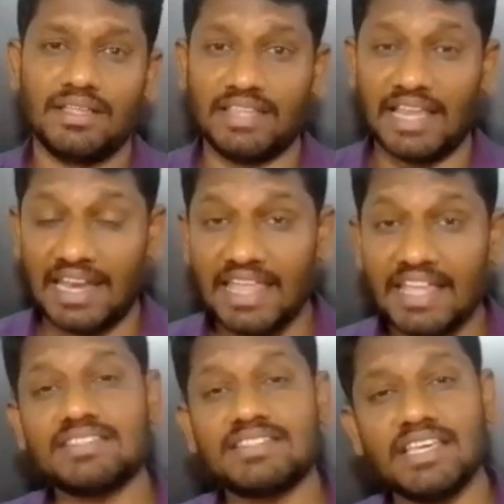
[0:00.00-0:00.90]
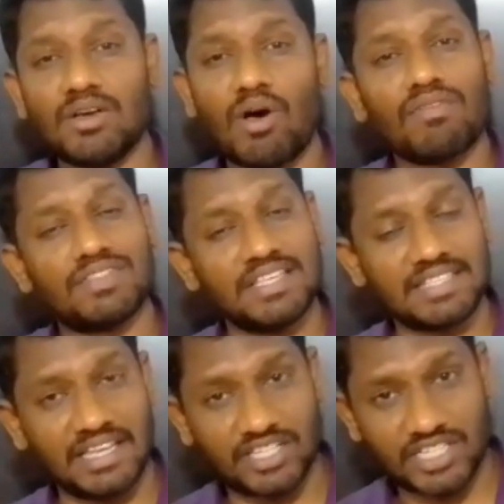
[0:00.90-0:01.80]
The legacy of these
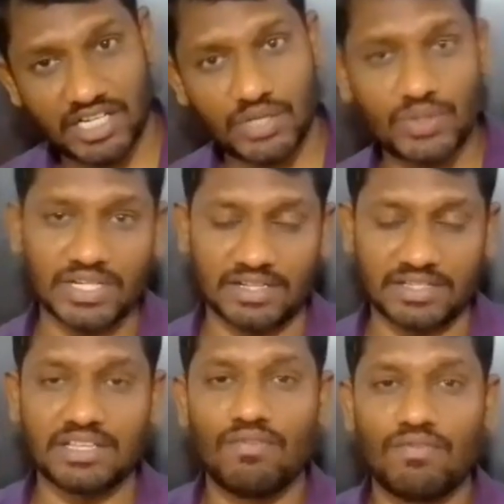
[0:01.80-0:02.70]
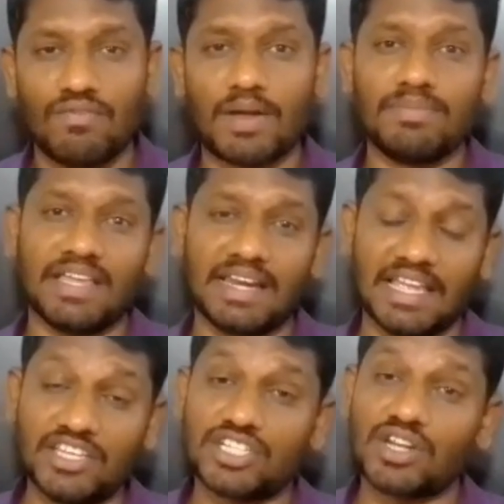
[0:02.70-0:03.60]
institutions, from their
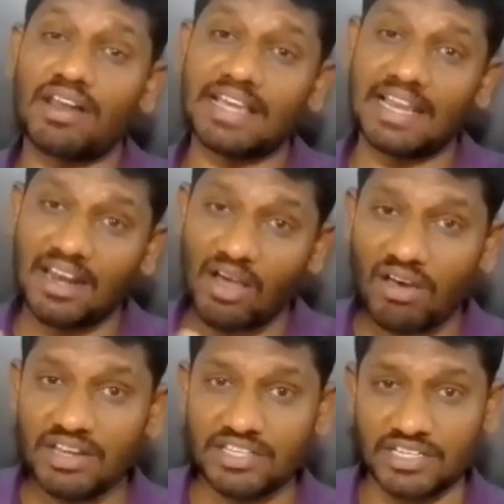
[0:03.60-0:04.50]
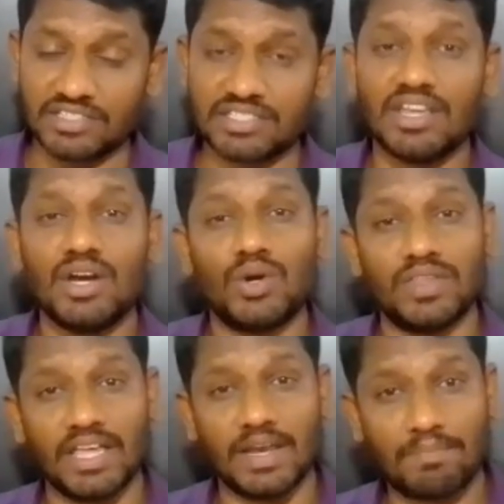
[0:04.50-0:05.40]
historical origins to
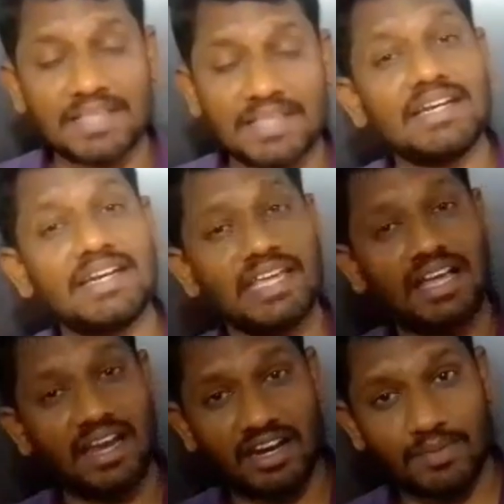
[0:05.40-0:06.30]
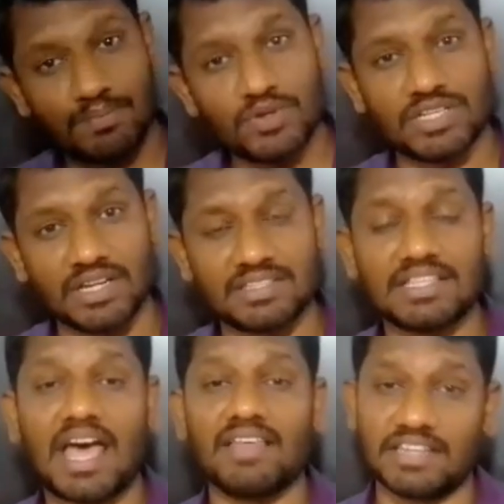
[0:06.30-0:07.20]
their present-day contributions
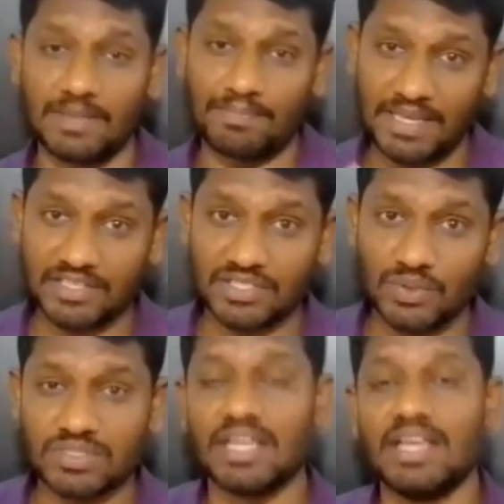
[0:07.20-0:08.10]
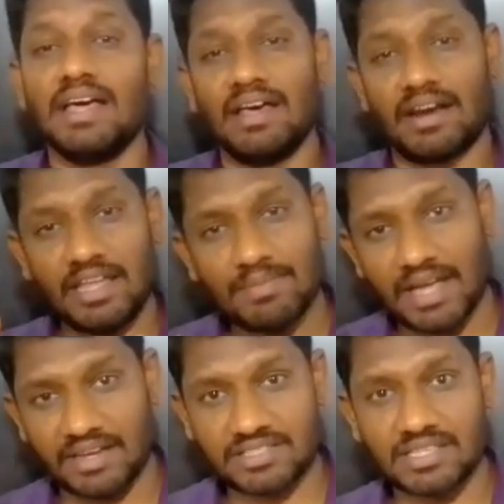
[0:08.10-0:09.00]
as DPSUs,
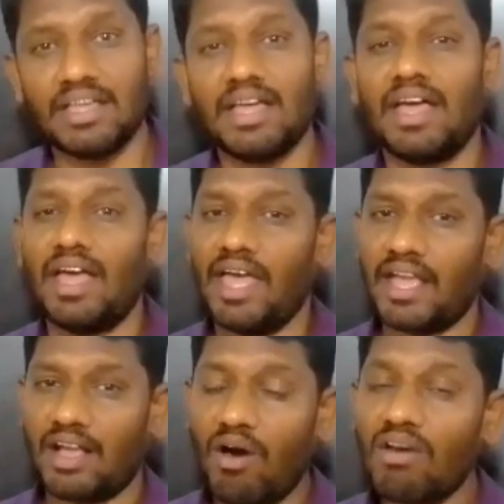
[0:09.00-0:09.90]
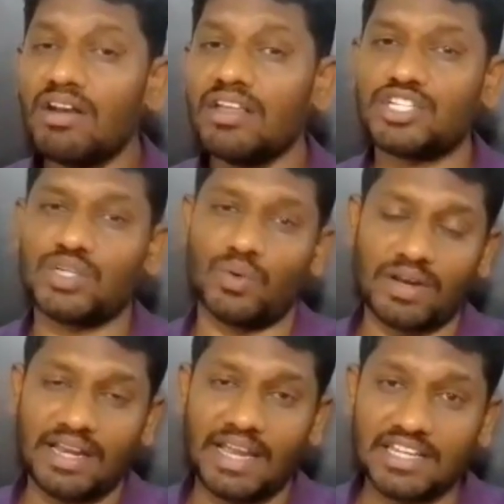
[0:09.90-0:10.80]
remains a
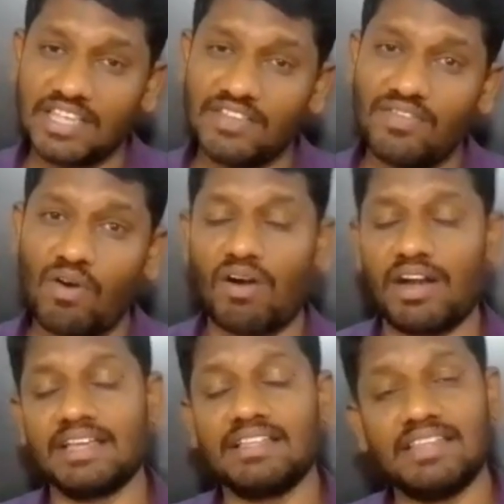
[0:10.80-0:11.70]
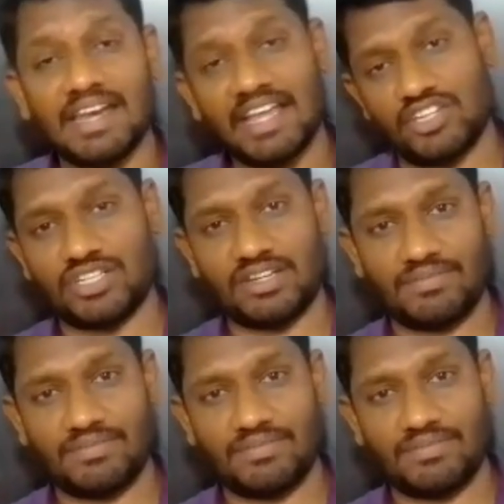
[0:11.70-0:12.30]
cornerstone in safeguarding the nation.